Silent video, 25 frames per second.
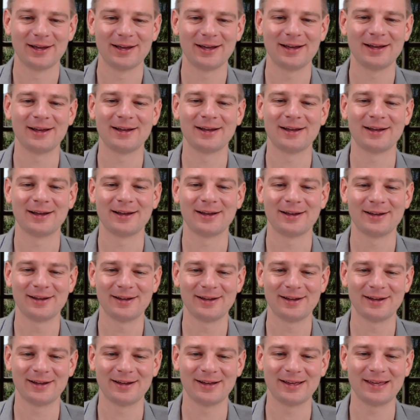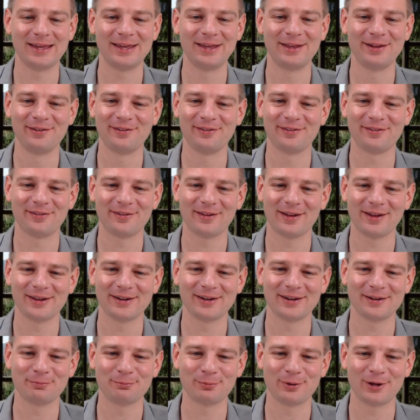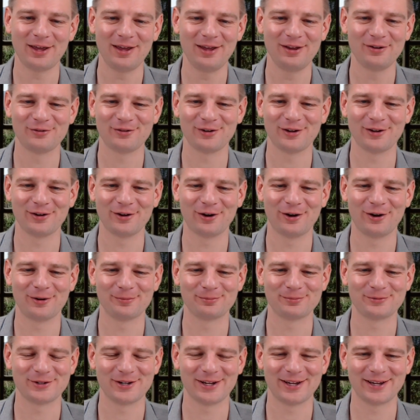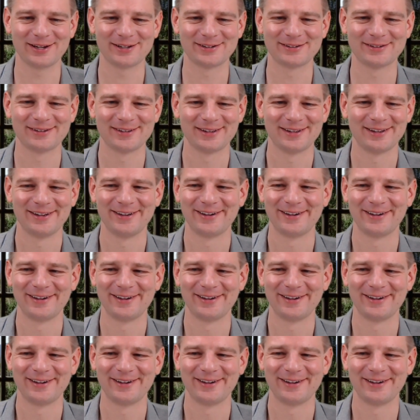inside a paging object.